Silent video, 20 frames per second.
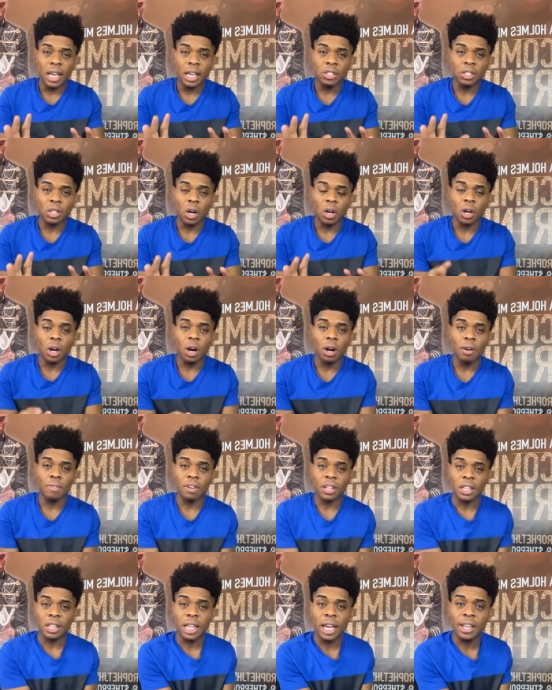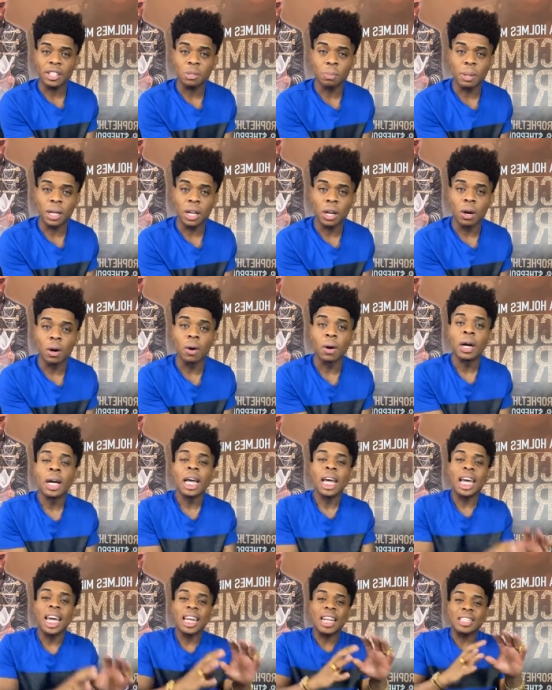things on earth, and things below.
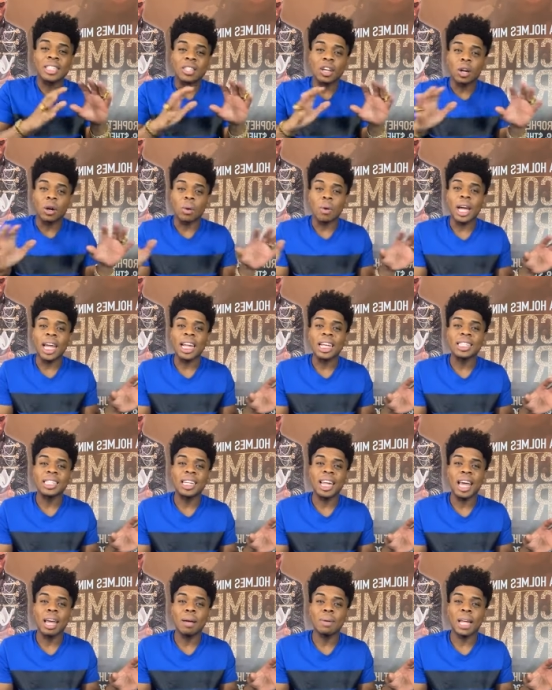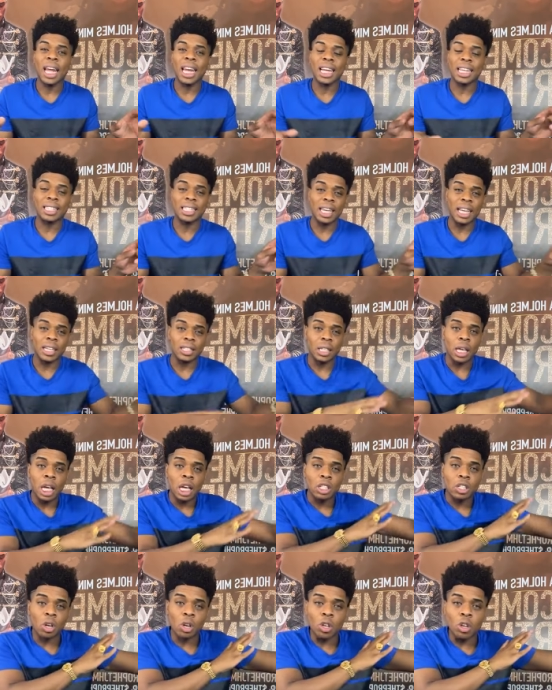It is the greatest name that exists.
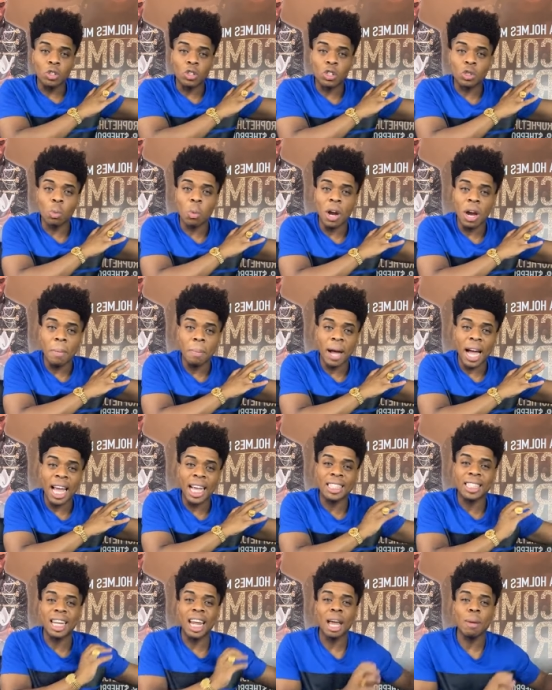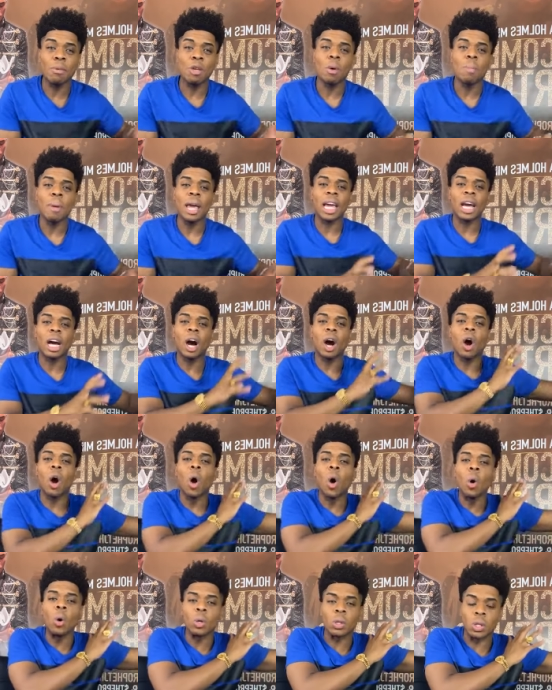So you swear by his name, you make an
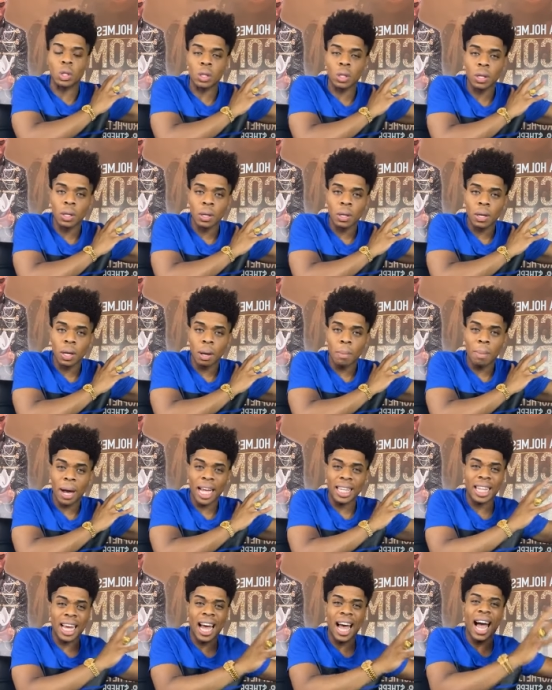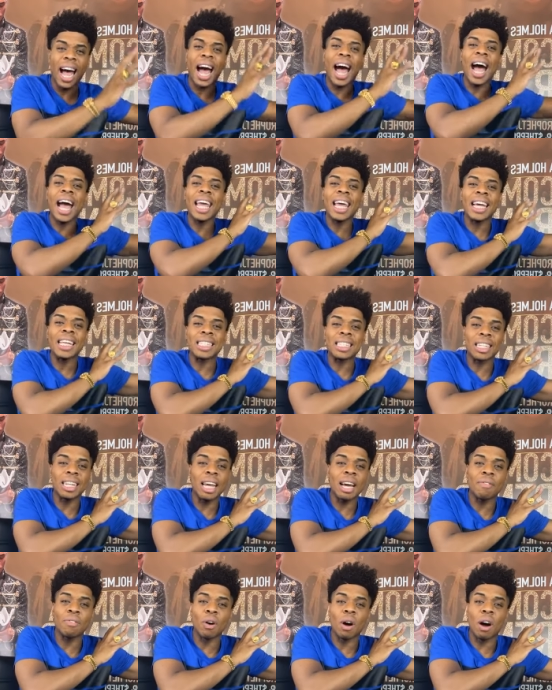oath by the highest
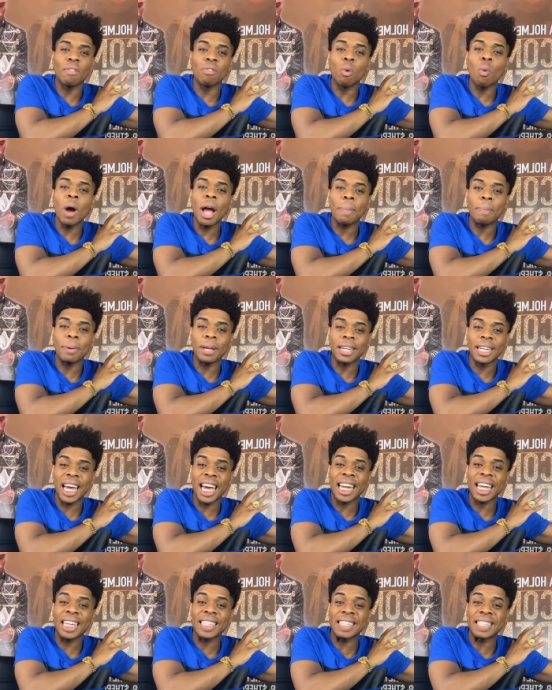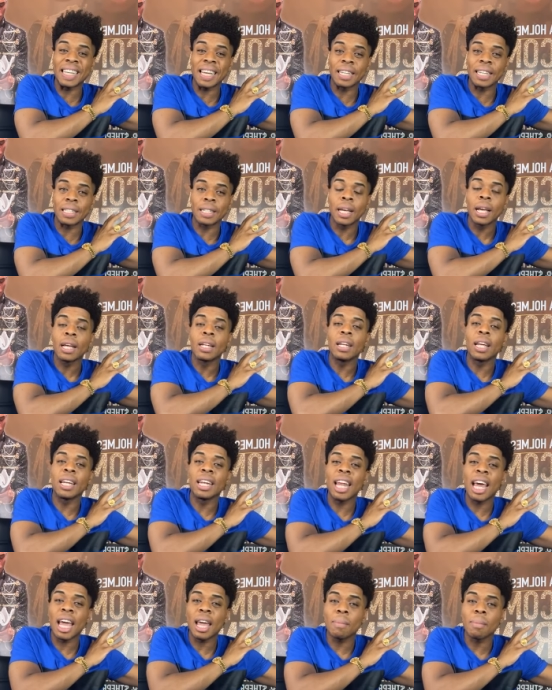level of weapon that exists, the
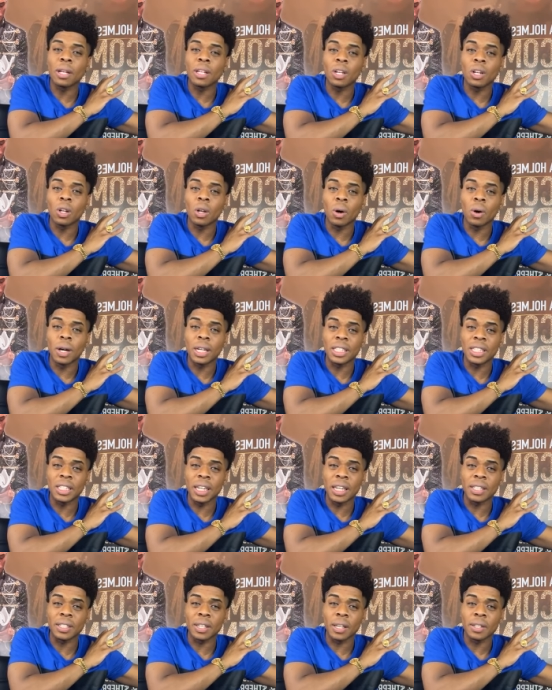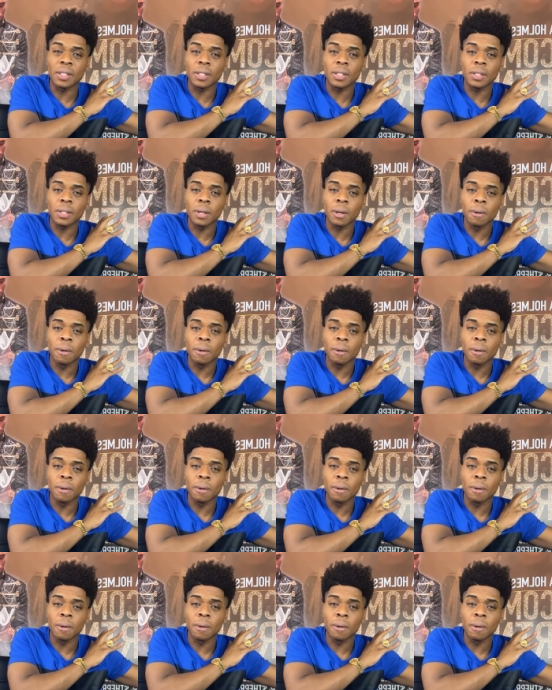name of the Lord Jesus.